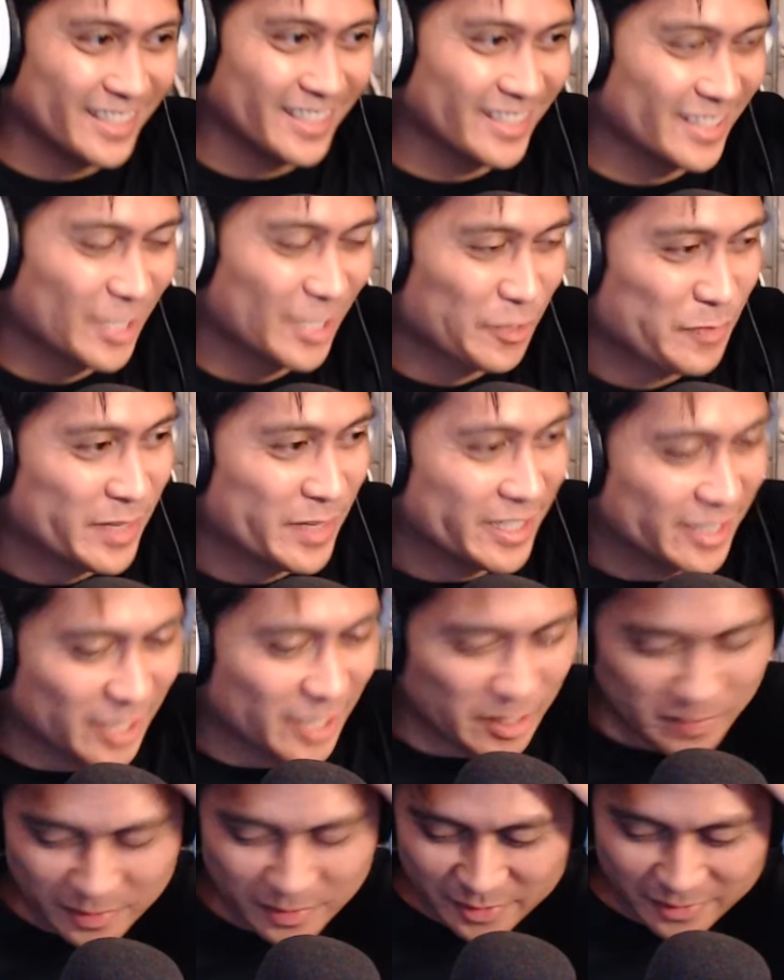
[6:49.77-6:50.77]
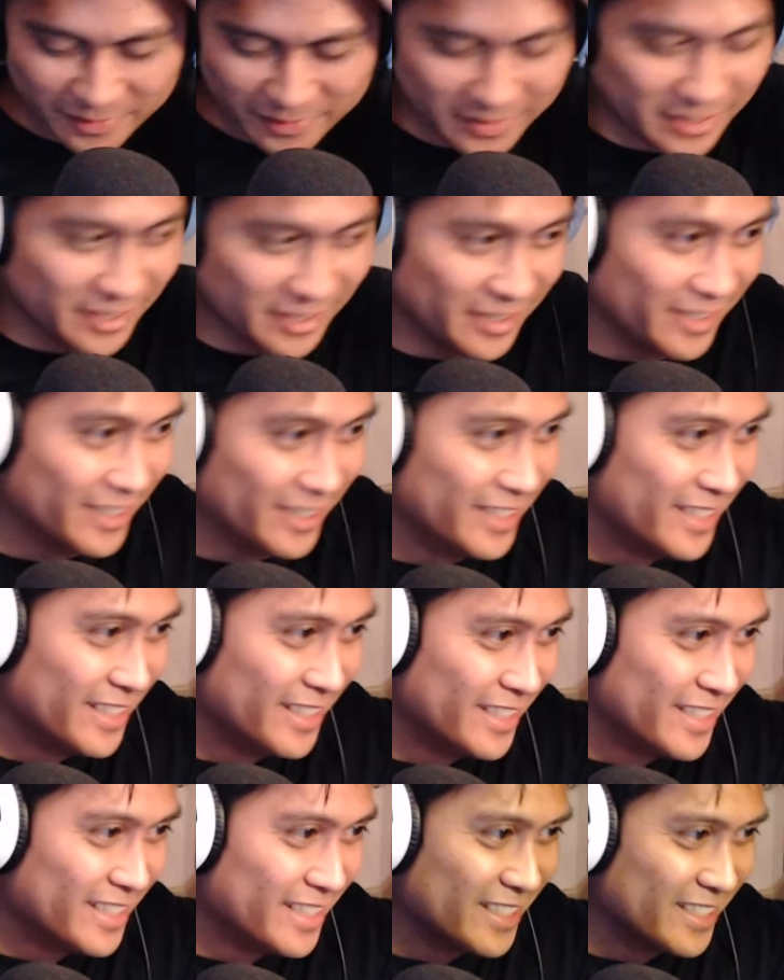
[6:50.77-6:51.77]
She's like my type of
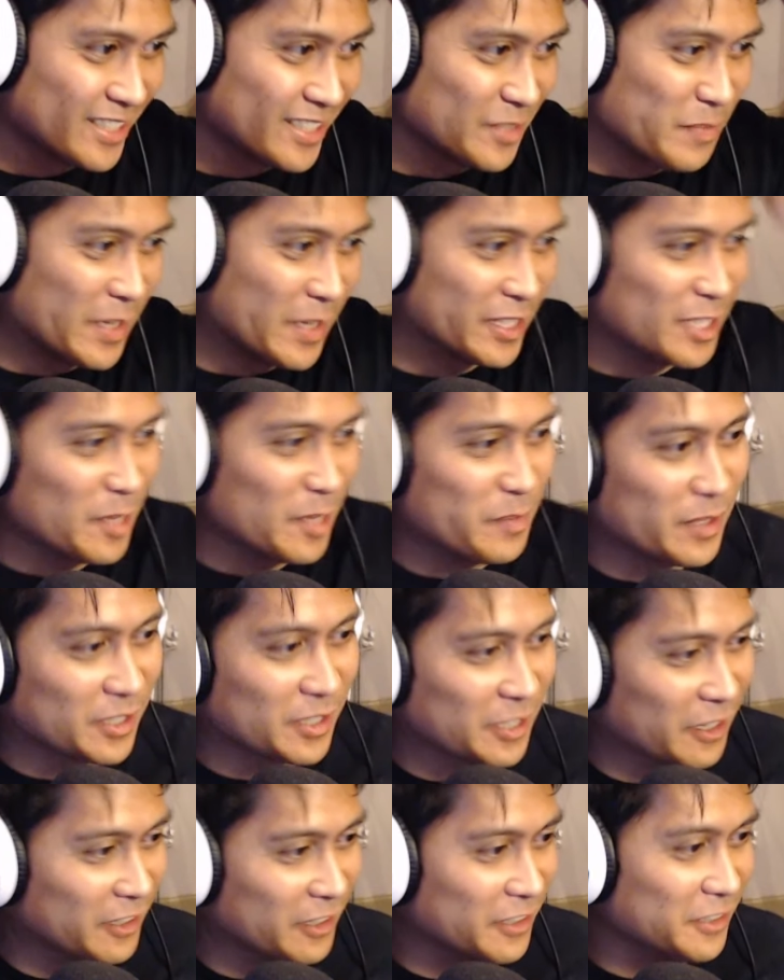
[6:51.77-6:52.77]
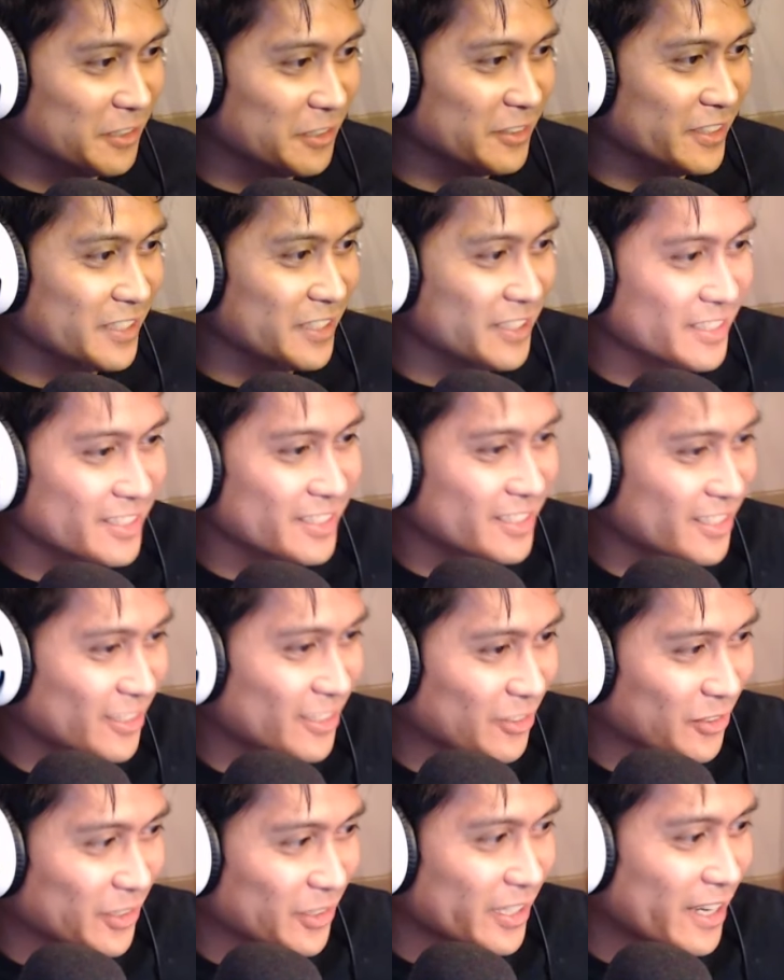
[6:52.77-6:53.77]
she's my type of girl, man.
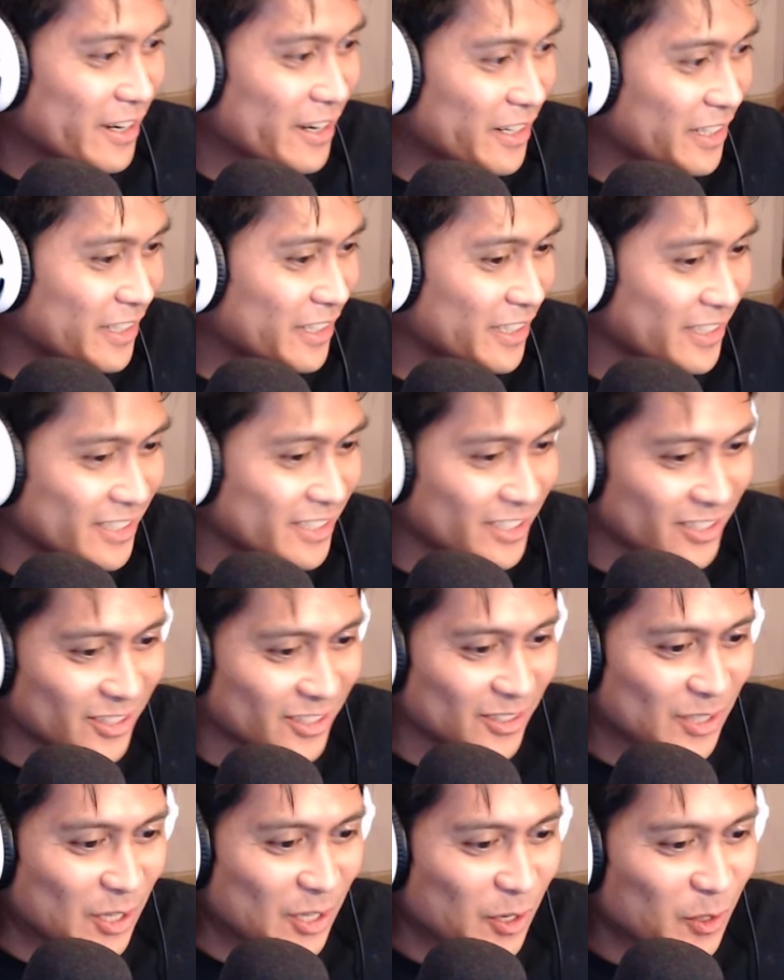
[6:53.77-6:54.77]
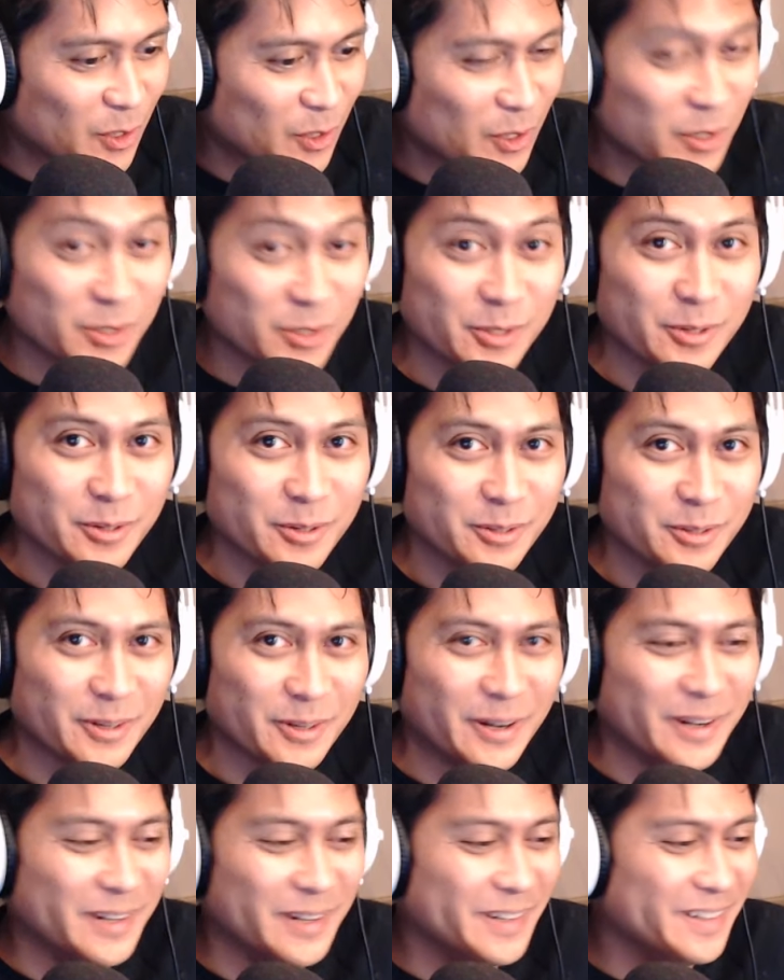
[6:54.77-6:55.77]
She don't care, just
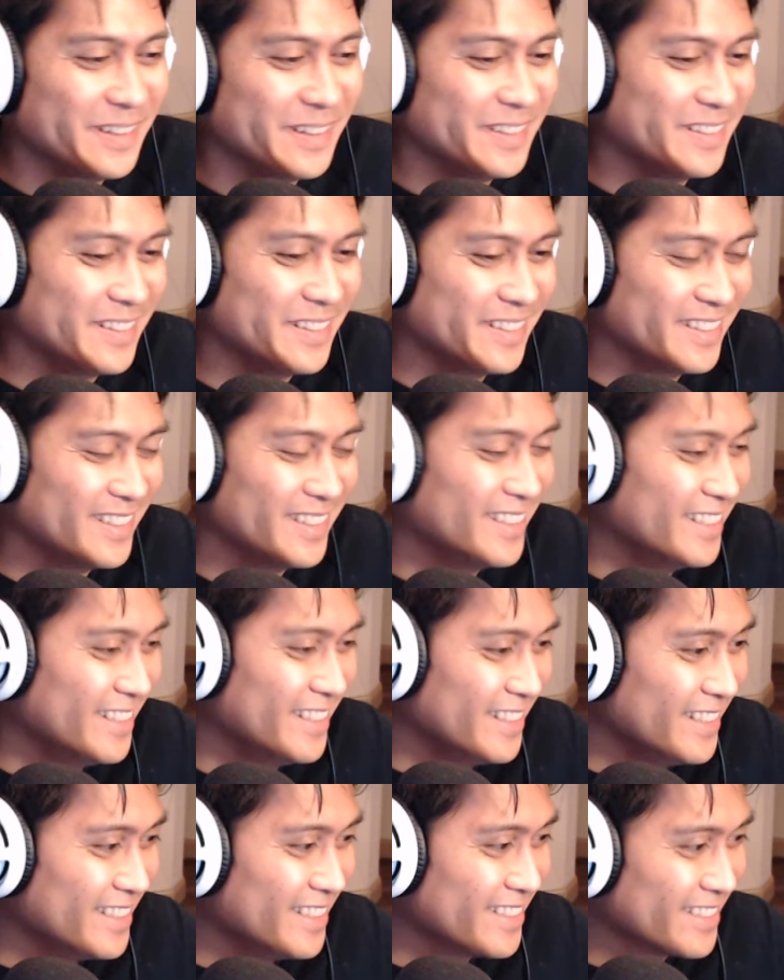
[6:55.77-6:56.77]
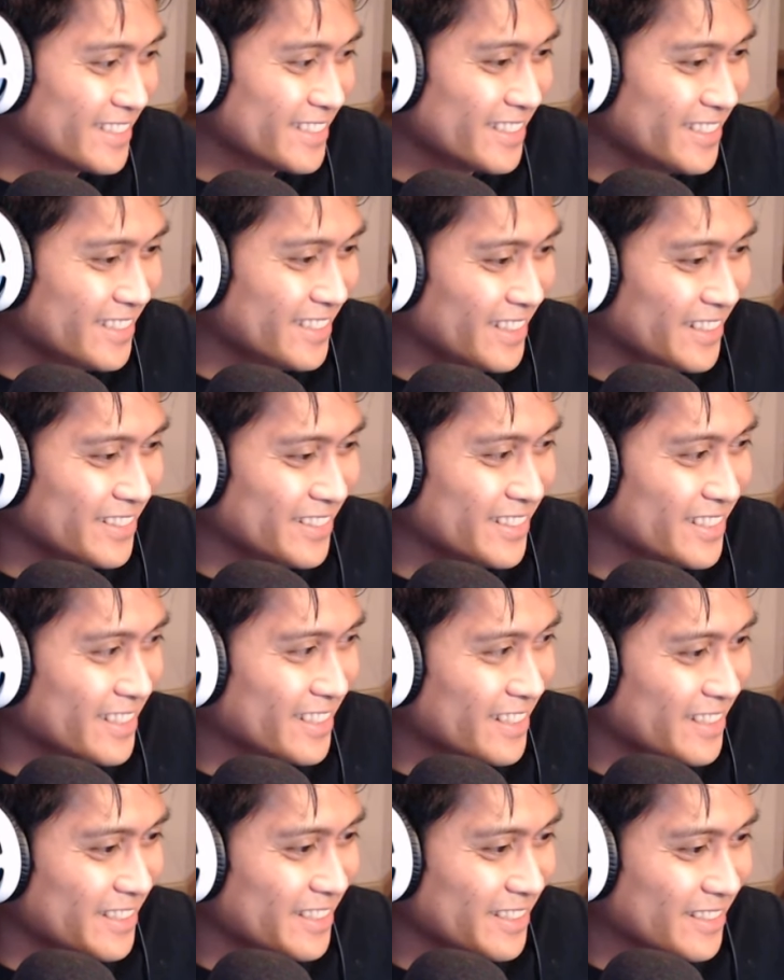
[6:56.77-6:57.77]
YOLO. Dude, that
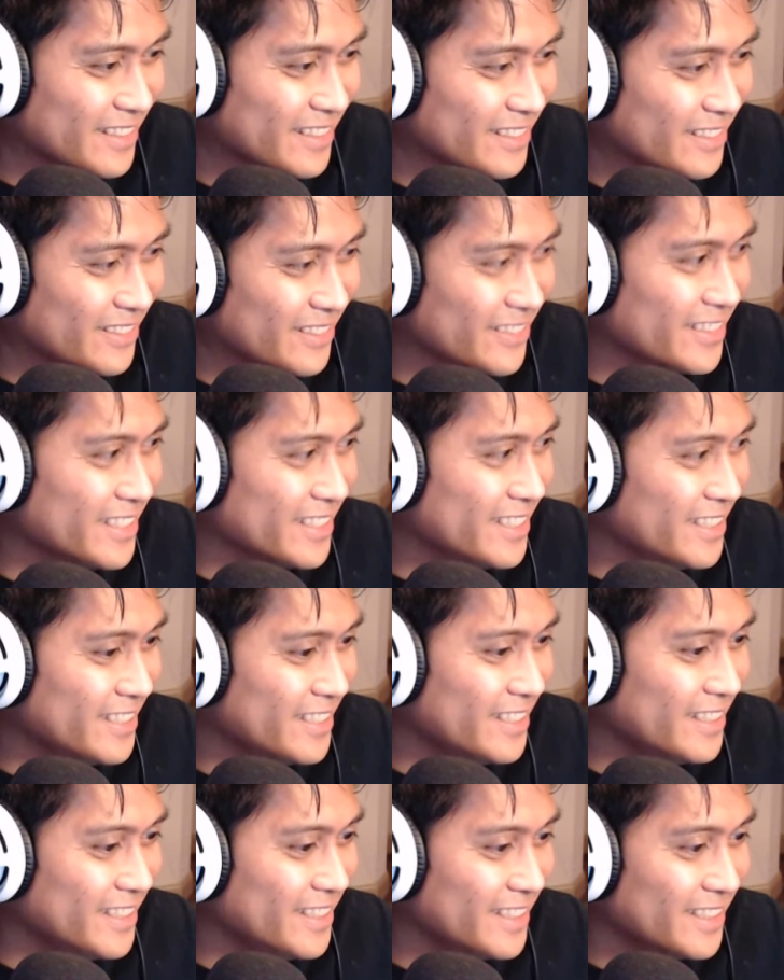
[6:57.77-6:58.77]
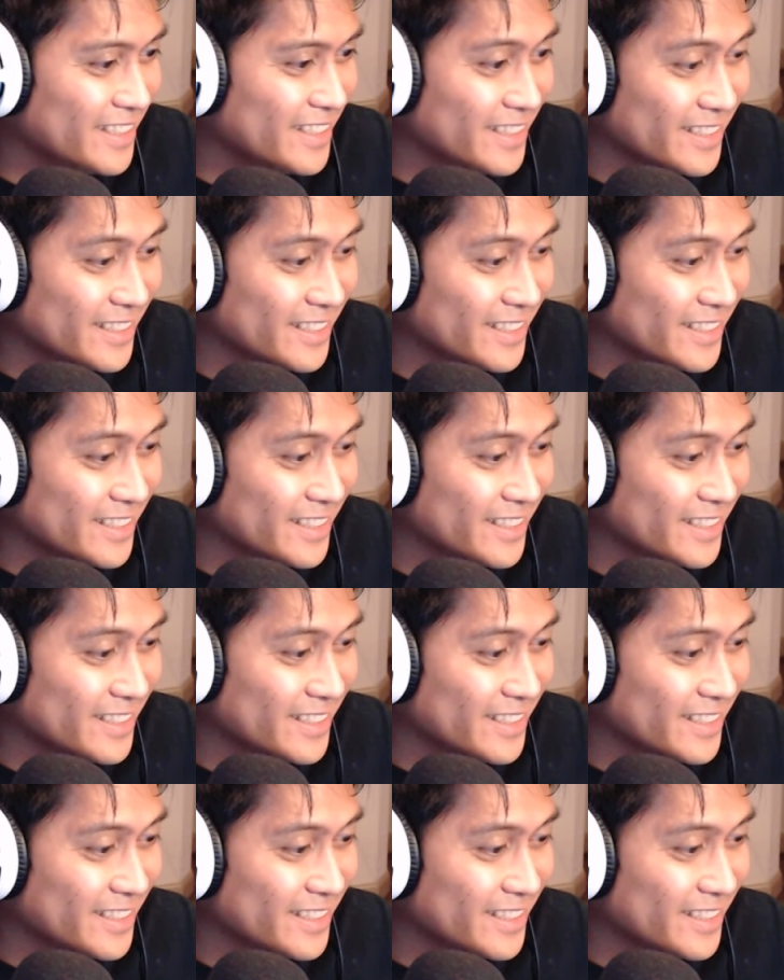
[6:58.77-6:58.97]
was awesome, man.